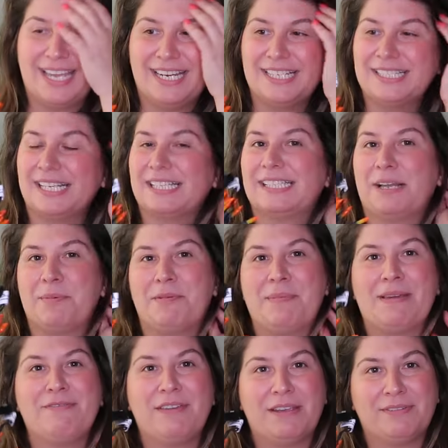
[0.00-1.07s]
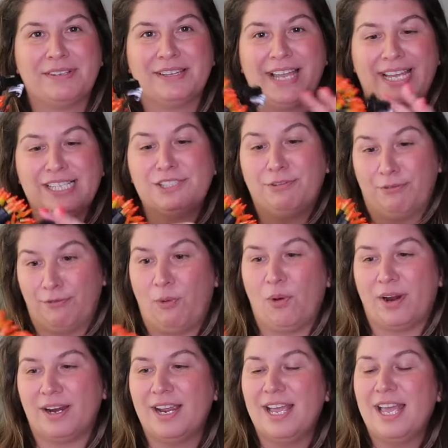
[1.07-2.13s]
and it's like some of my favorite lights
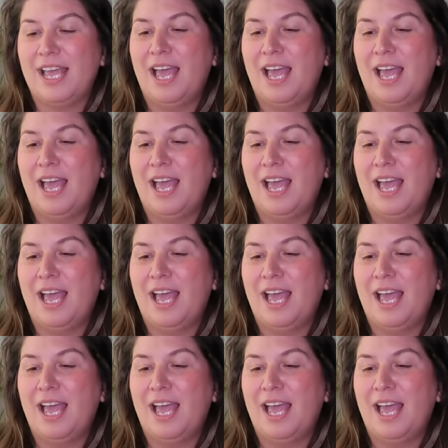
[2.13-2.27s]
for